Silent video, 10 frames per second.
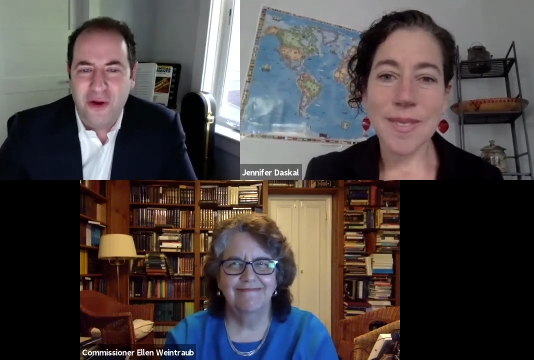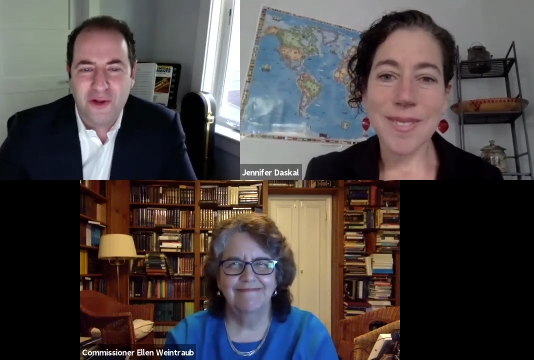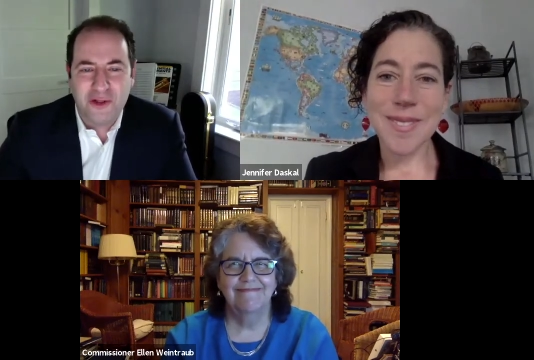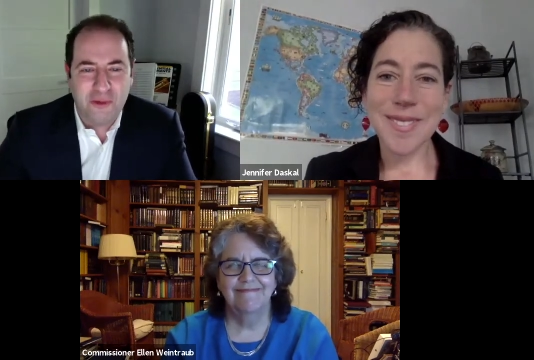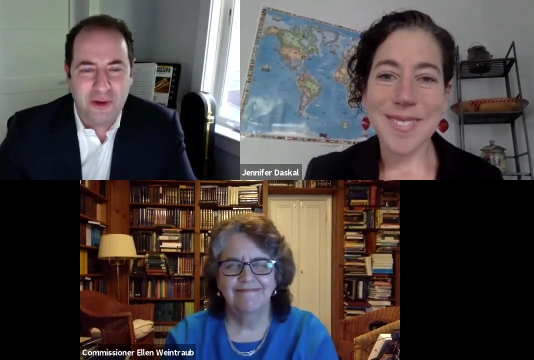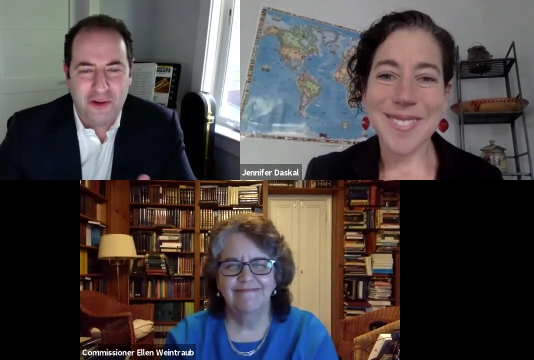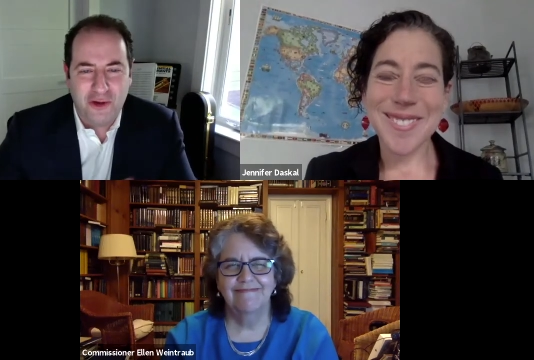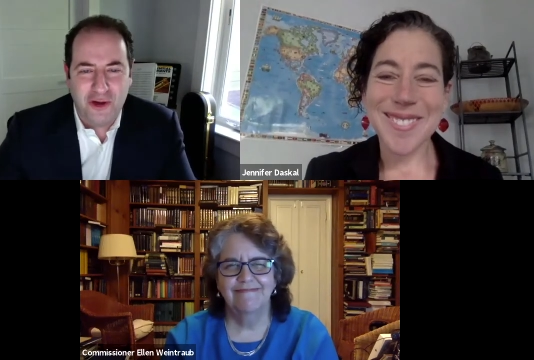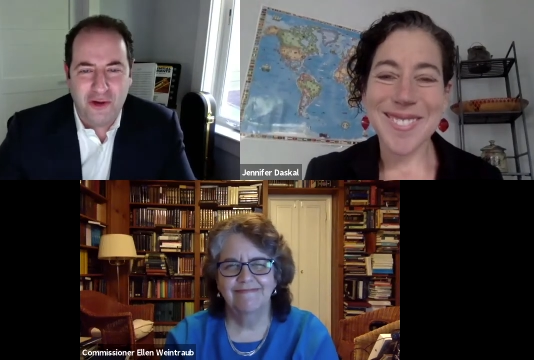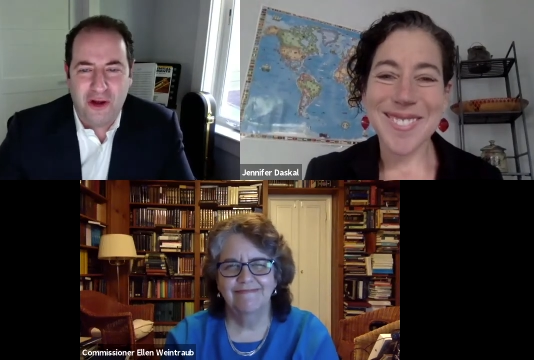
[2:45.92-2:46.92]
Speaker 1: was hoping to join
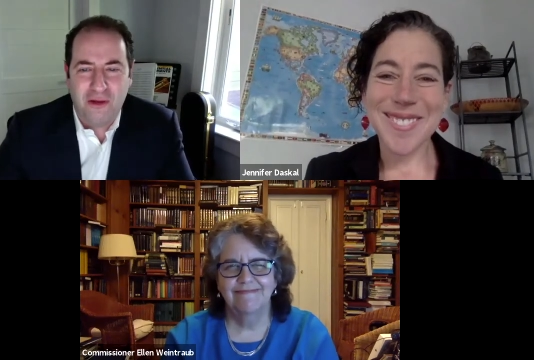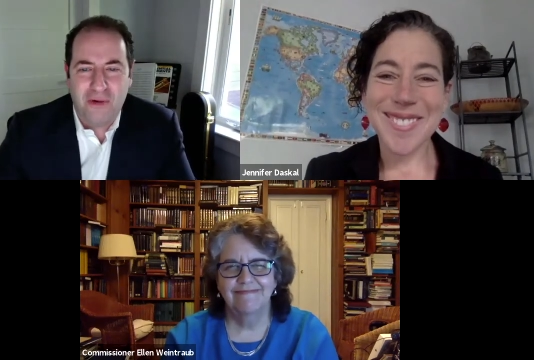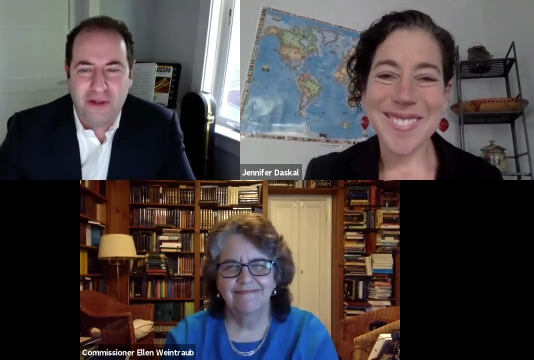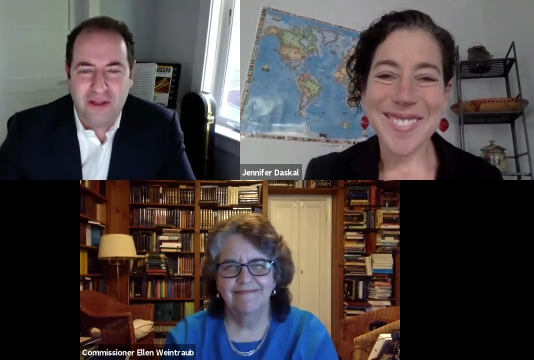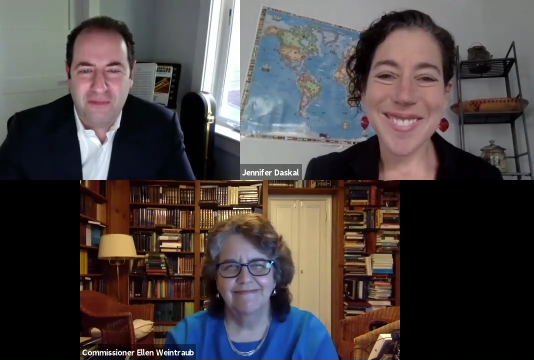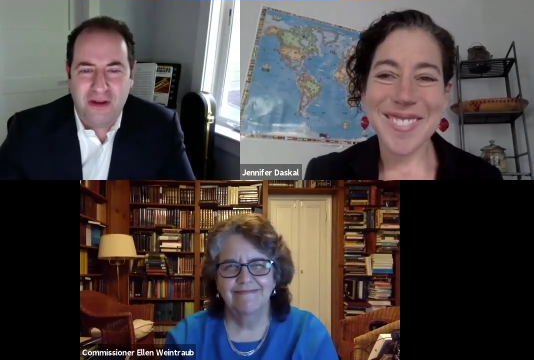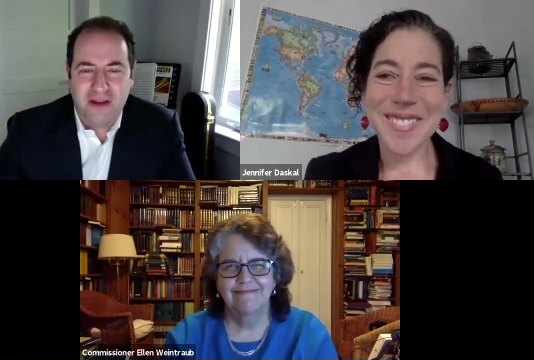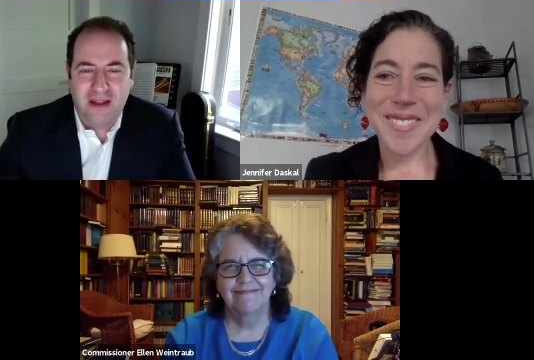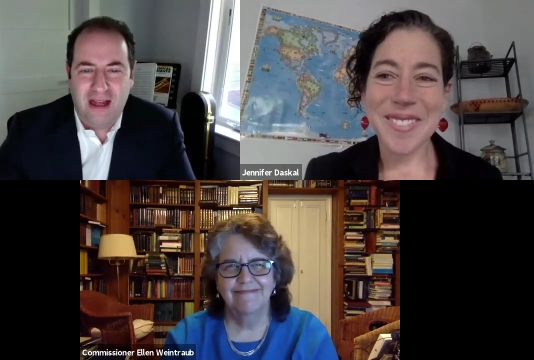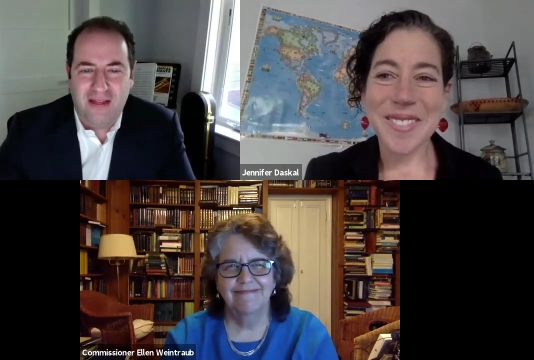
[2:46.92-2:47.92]
you all in person, but
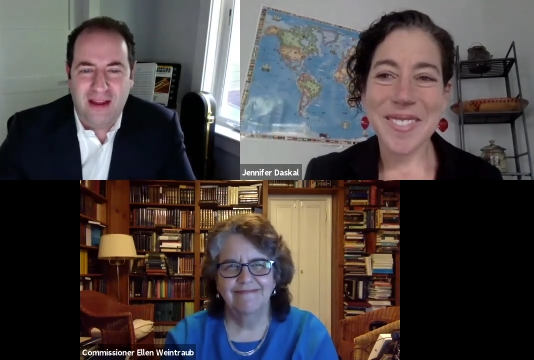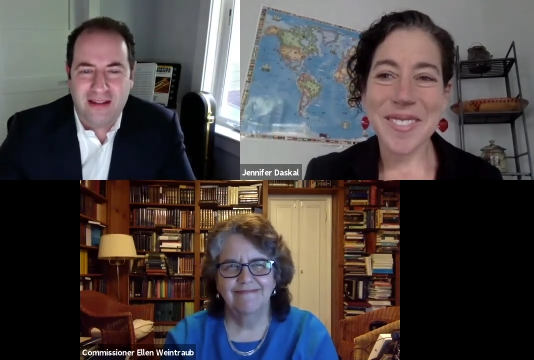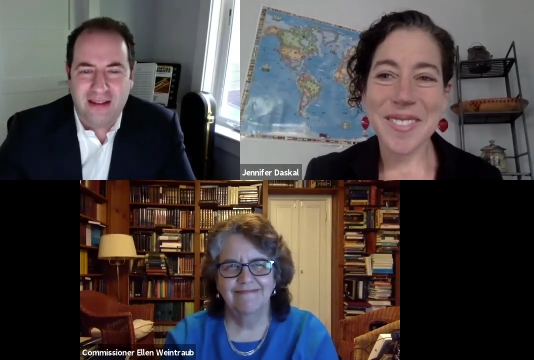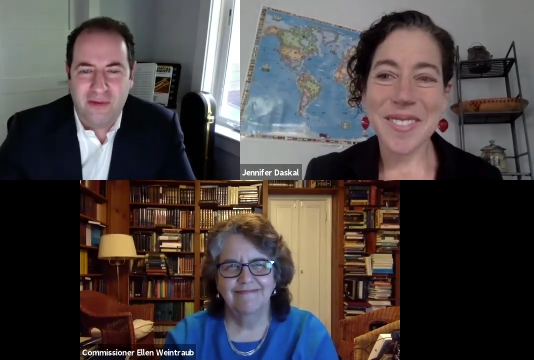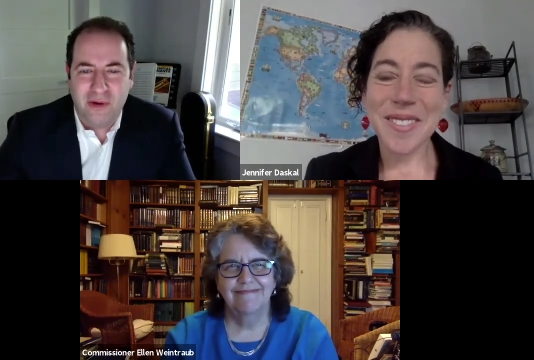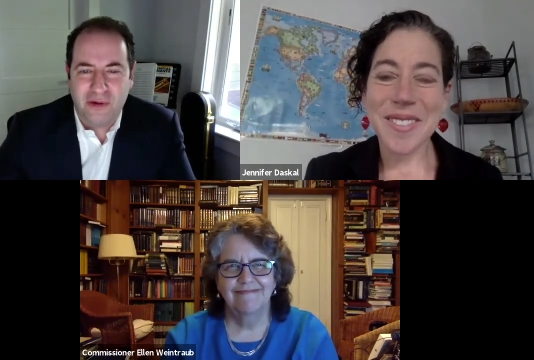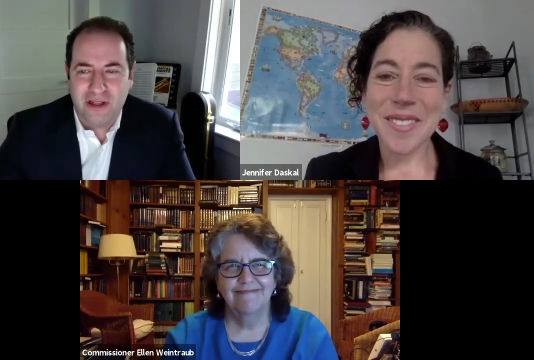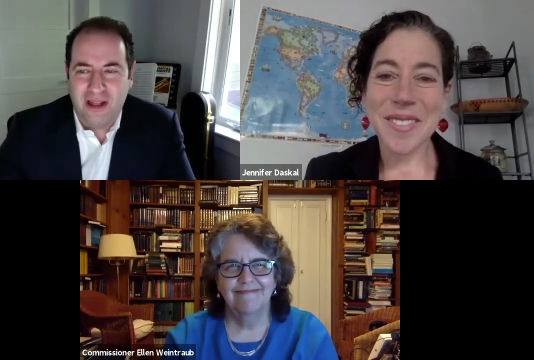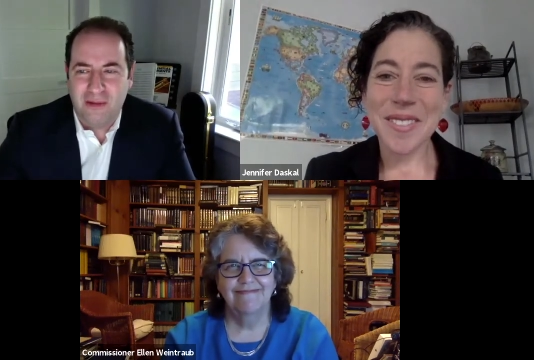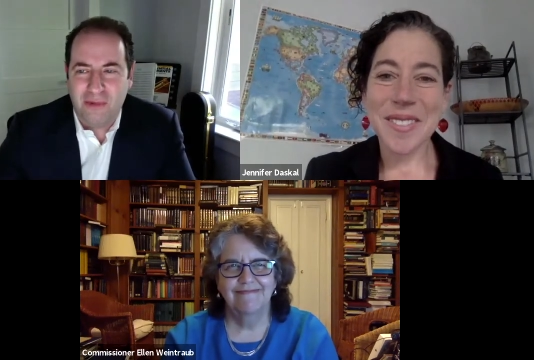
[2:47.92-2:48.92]
glad that uh, we were still
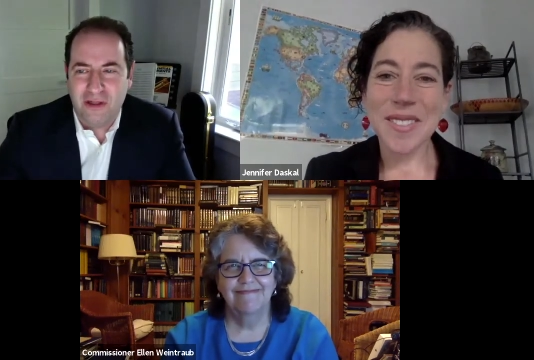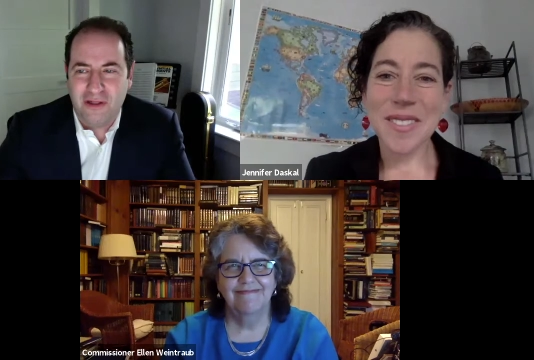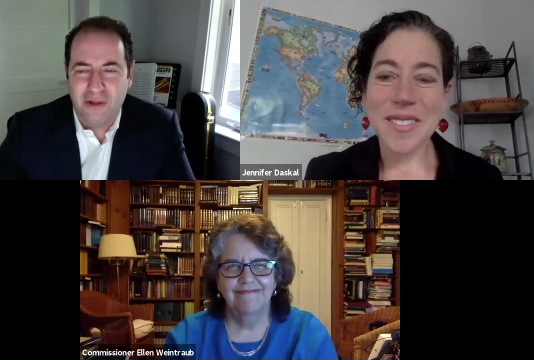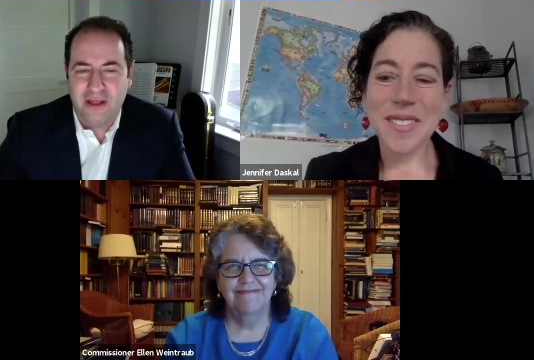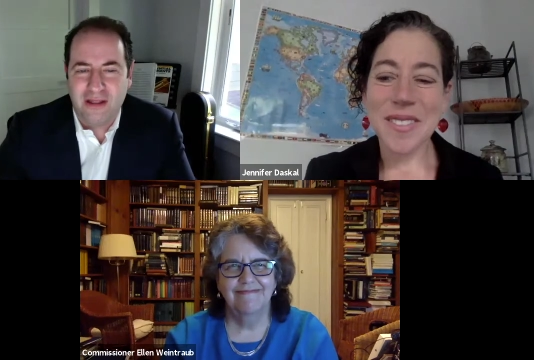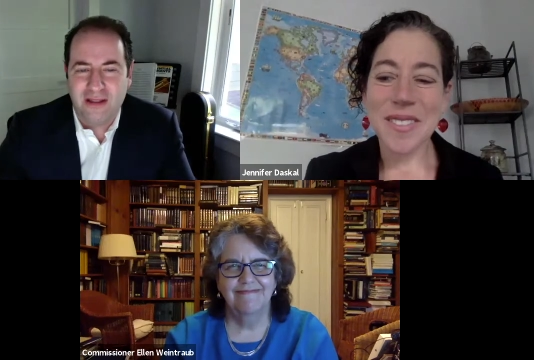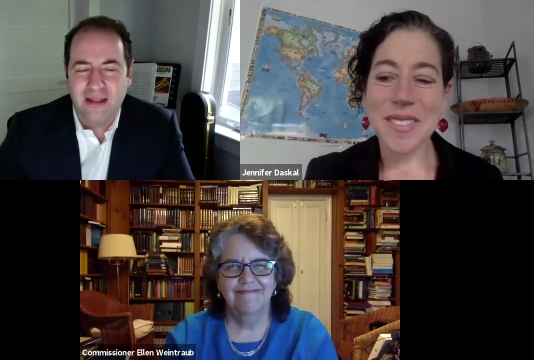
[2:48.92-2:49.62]
able to do this.